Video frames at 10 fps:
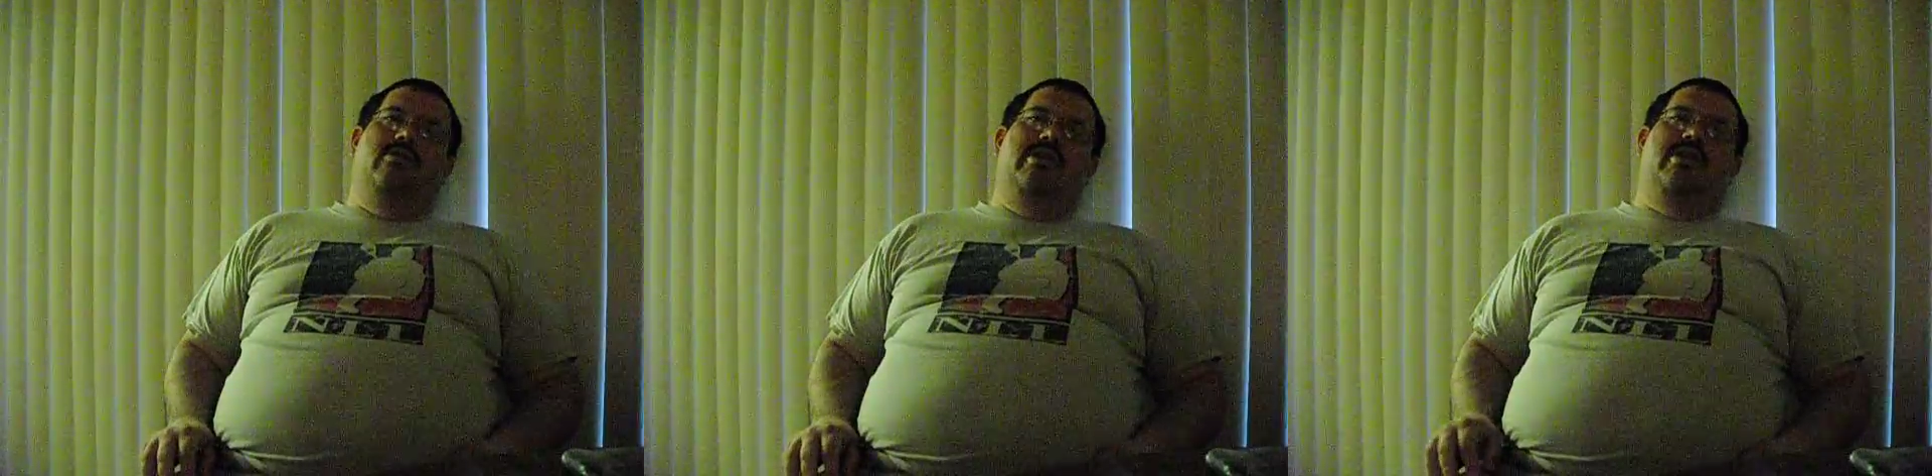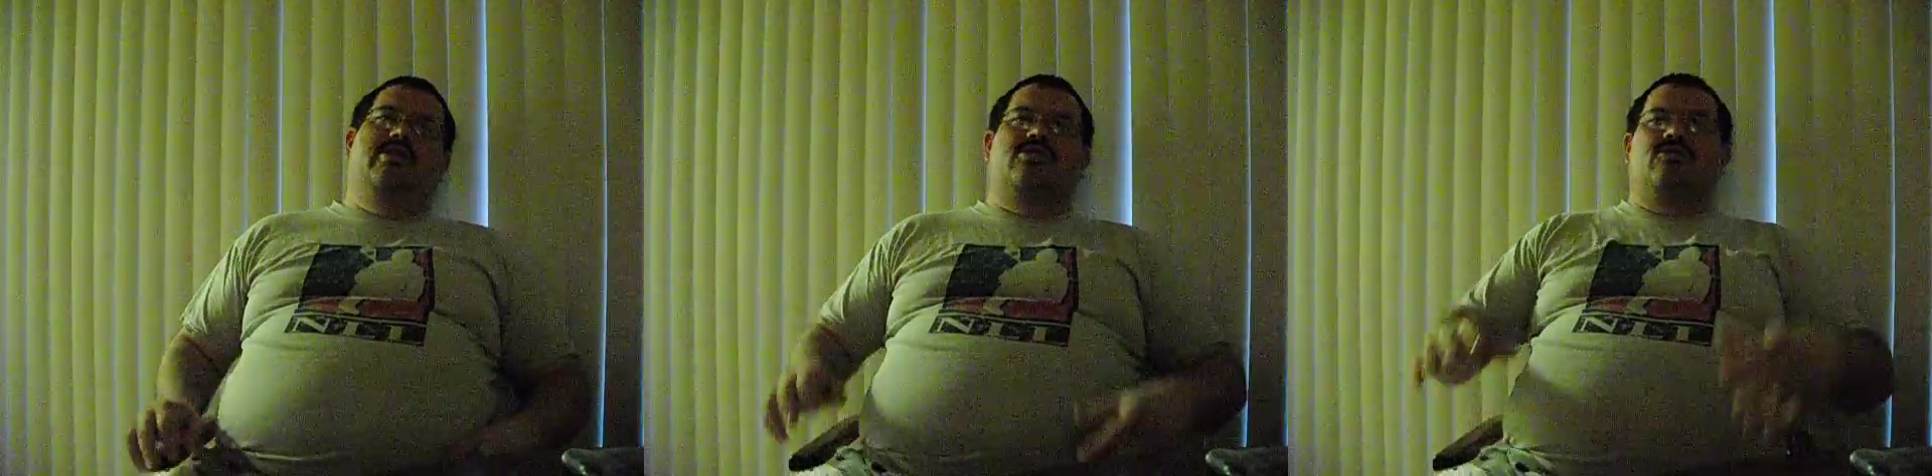He
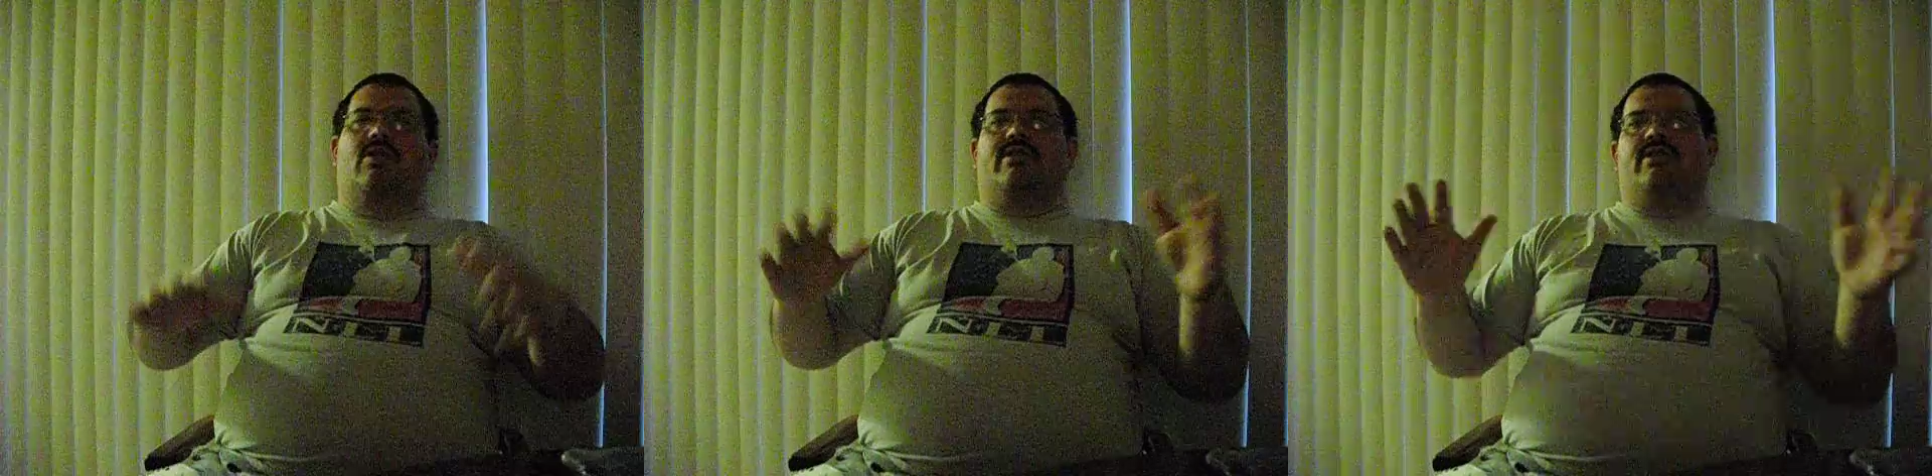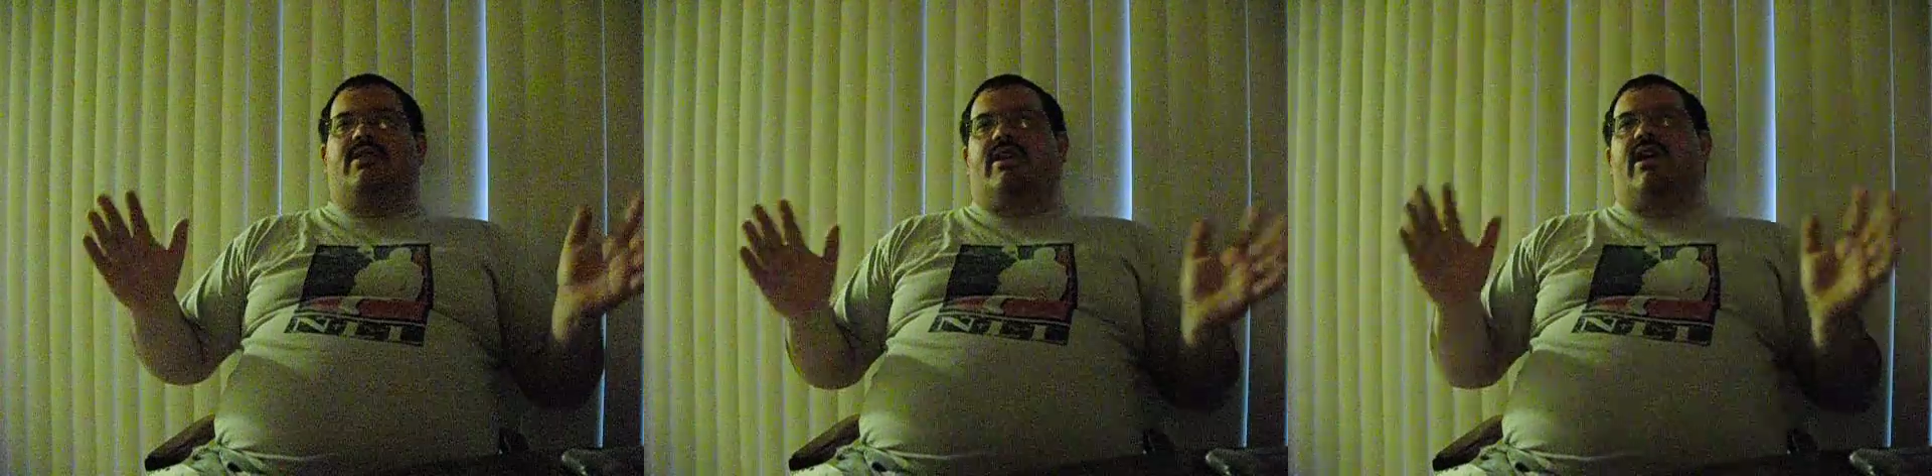constructed
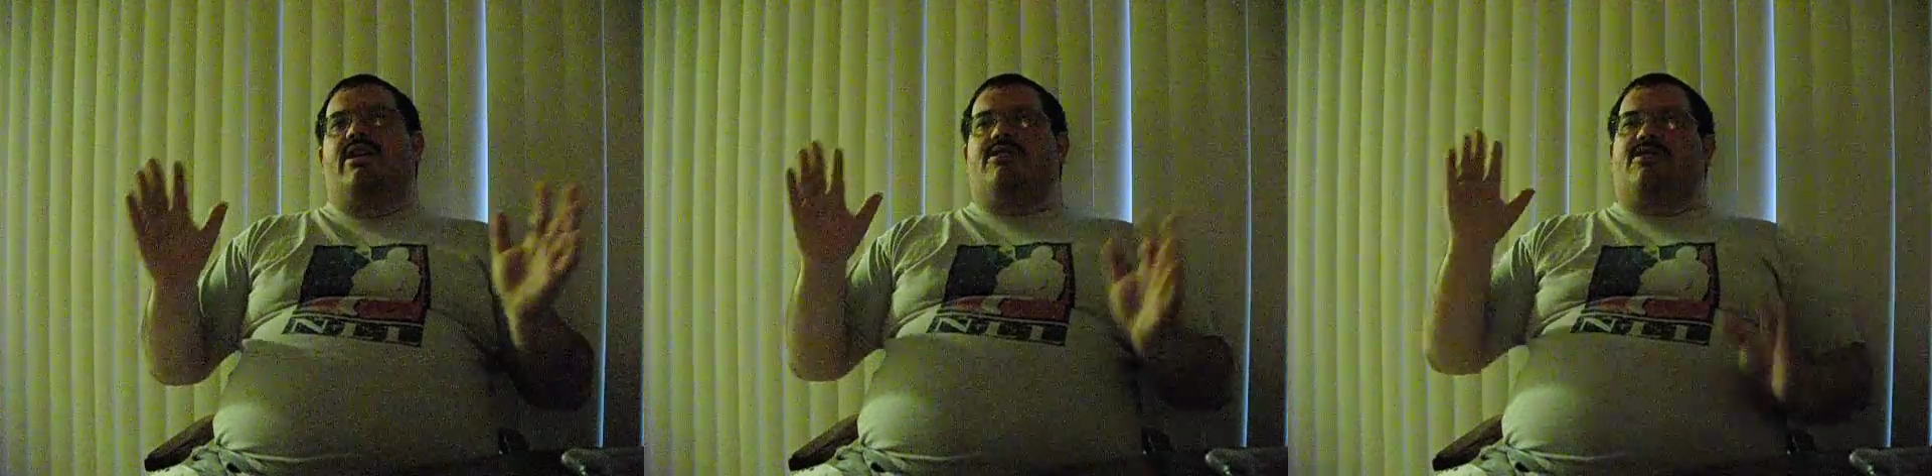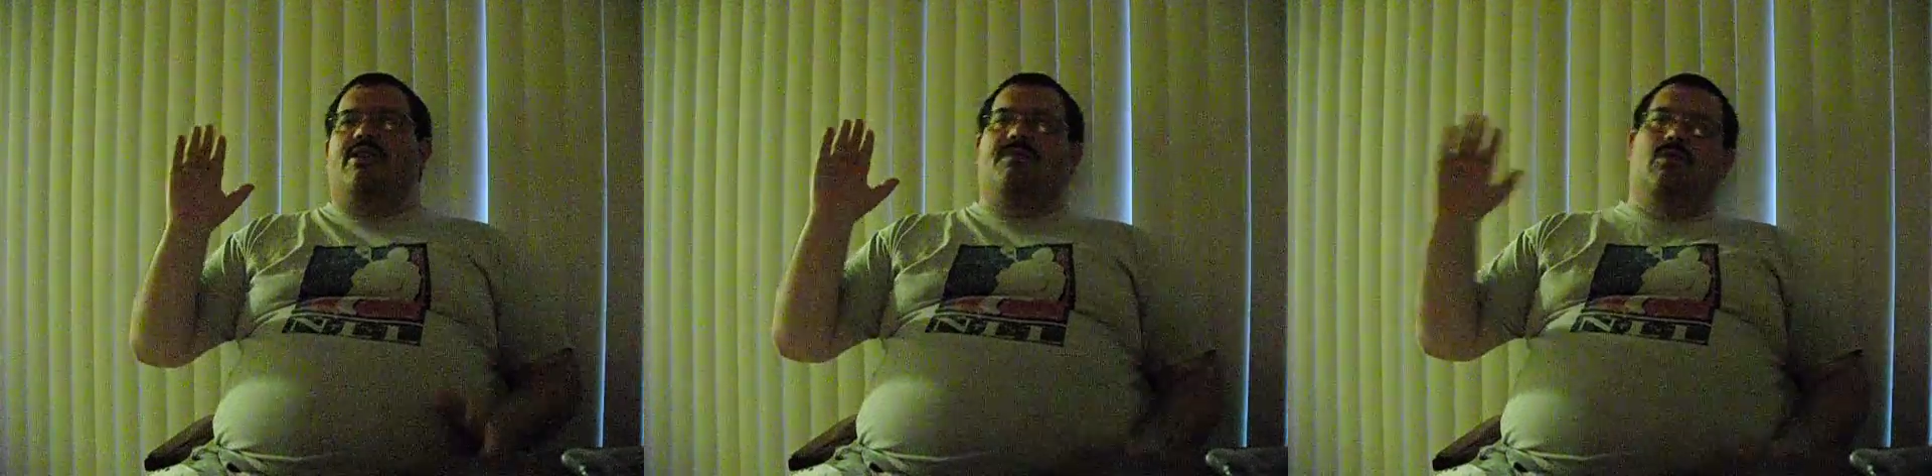the cage
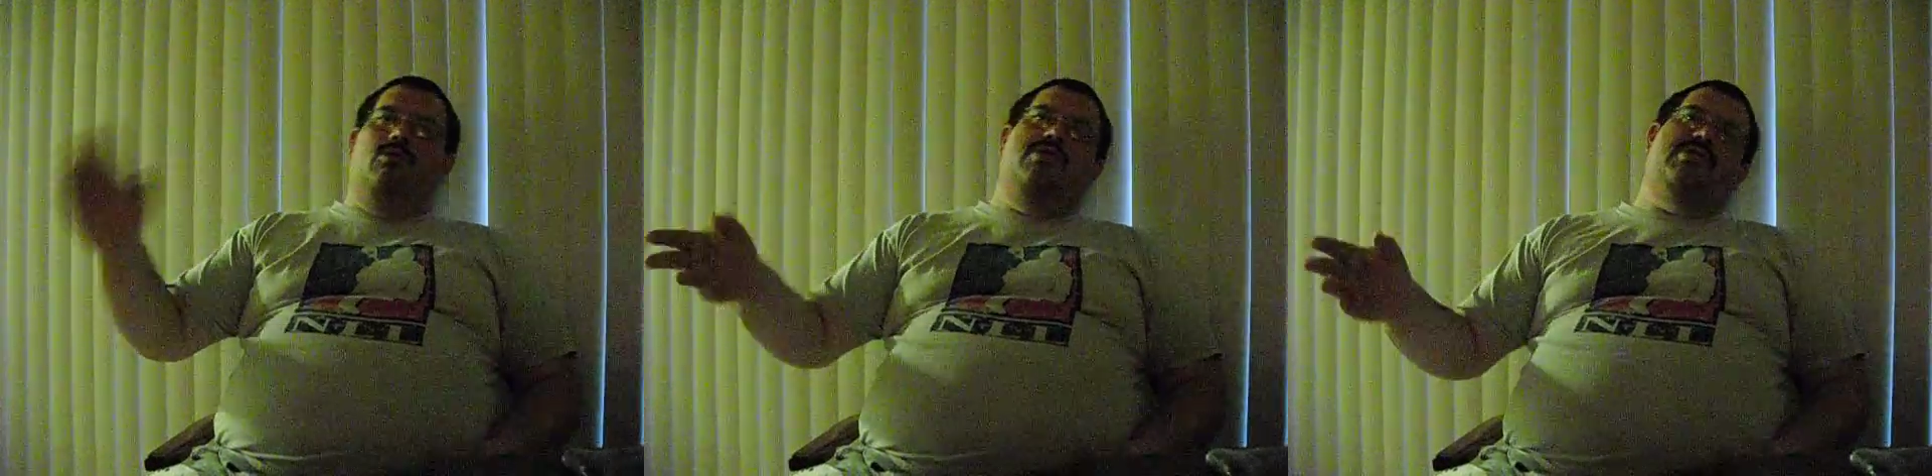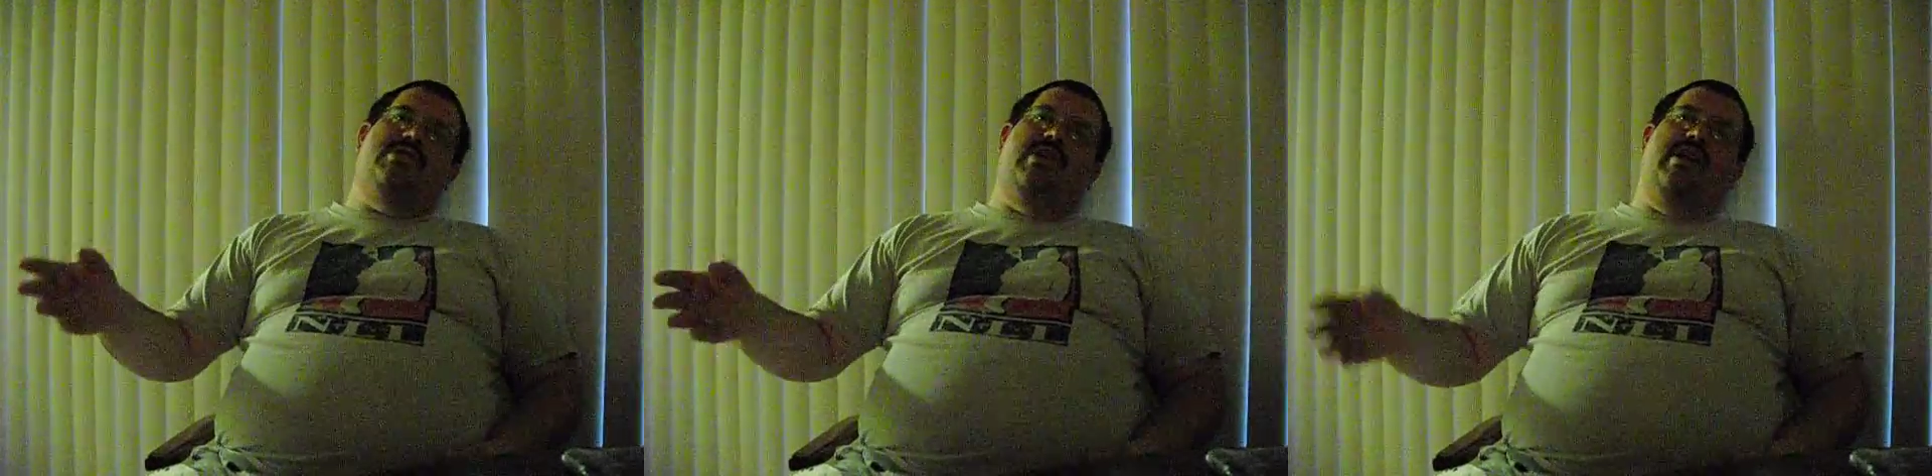except for one
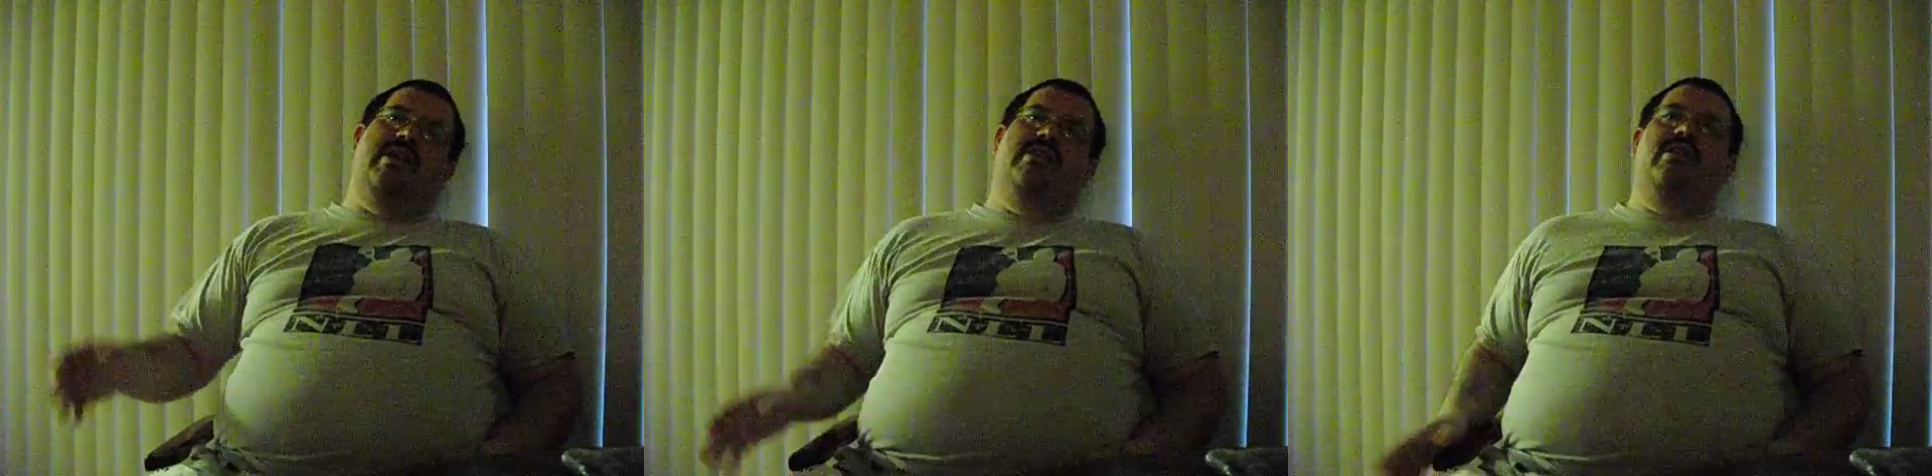side